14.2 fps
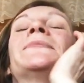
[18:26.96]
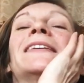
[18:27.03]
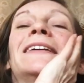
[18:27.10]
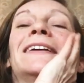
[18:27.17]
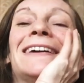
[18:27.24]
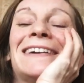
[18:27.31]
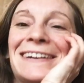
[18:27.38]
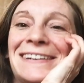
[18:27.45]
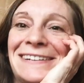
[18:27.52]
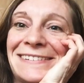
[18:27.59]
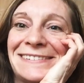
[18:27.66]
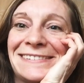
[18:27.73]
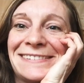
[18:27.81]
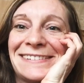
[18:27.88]
Yeah,
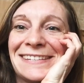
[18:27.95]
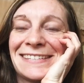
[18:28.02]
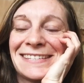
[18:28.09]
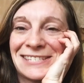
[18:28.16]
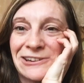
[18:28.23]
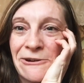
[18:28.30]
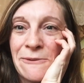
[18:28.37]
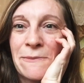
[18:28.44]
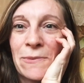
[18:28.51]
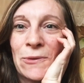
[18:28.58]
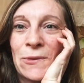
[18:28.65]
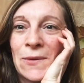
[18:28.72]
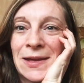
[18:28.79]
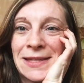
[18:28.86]
it's so
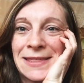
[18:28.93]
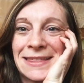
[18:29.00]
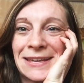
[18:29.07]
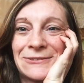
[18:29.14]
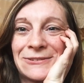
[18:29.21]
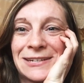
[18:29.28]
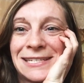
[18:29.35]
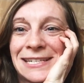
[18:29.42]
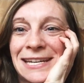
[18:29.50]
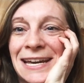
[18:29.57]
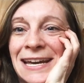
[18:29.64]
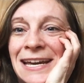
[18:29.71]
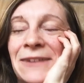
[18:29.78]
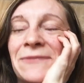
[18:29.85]
important that we
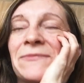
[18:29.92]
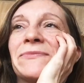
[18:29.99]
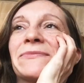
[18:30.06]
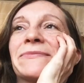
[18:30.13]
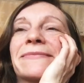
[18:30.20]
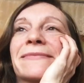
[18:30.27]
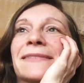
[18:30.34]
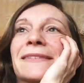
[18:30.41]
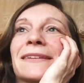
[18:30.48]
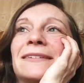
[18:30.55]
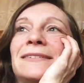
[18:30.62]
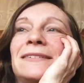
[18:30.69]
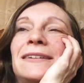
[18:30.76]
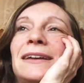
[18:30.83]
share
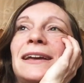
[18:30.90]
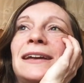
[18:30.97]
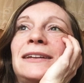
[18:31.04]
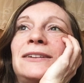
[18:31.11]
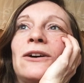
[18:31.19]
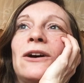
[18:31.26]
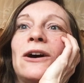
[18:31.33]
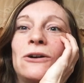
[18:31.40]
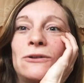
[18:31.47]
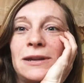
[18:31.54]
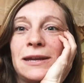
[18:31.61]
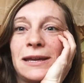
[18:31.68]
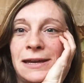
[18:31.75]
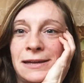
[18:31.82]
and not
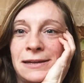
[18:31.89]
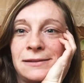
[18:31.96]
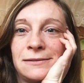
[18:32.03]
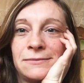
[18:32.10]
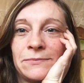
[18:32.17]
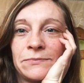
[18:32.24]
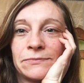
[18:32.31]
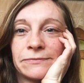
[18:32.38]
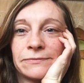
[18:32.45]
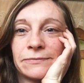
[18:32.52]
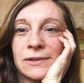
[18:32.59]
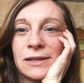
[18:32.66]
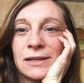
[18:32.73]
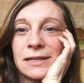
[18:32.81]
hold it in,
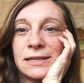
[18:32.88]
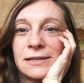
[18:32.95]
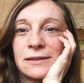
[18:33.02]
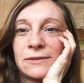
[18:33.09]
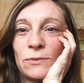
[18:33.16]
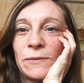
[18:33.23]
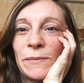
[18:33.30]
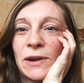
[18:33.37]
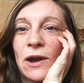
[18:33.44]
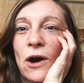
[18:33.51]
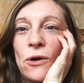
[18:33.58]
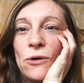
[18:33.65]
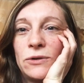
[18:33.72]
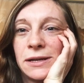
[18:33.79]
because we've been
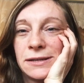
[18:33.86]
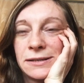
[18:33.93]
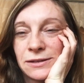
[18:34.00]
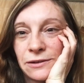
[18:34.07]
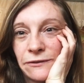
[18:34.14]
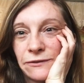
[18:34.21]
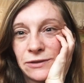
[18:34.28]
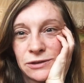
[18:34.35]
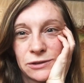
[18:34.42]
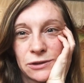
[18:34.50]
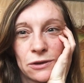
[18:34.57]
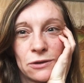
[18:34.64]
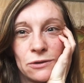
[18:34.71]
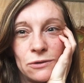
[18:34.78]
holding stuff for so